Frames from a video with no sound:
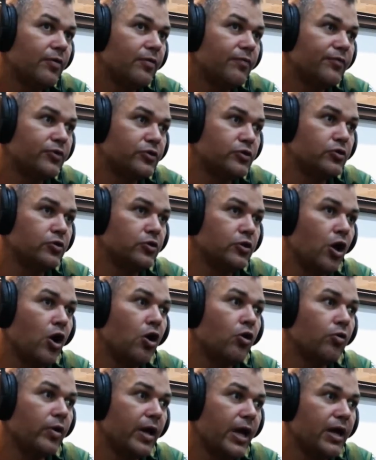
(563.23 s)
for too
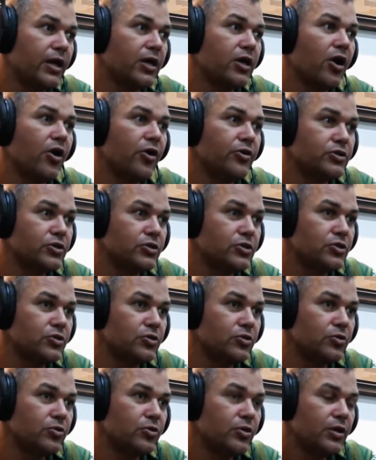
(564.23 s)
long, or head coaches
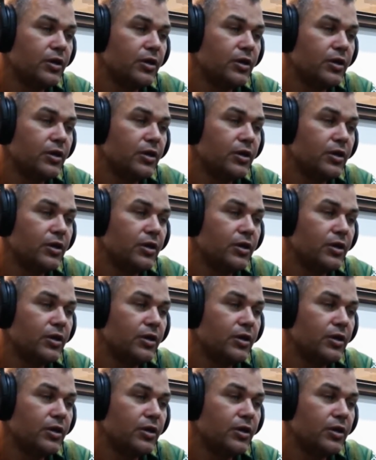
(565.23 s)
who